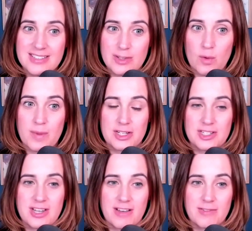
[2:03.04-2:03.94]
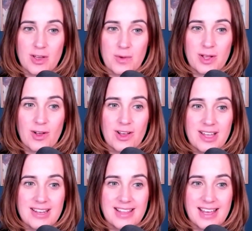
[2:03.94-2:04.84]
so much stuff going
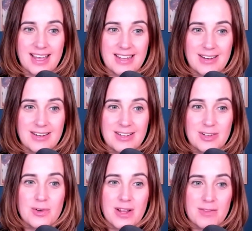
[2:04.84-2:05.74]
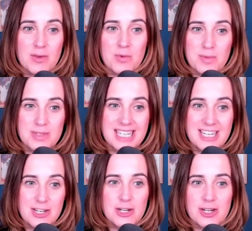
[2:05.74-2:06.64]
on that you don't have the room to
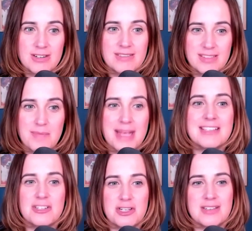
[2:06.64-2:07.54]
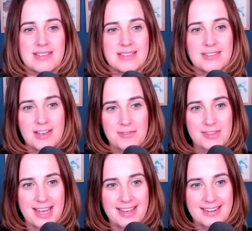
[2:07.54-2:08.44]
hear the messages of that.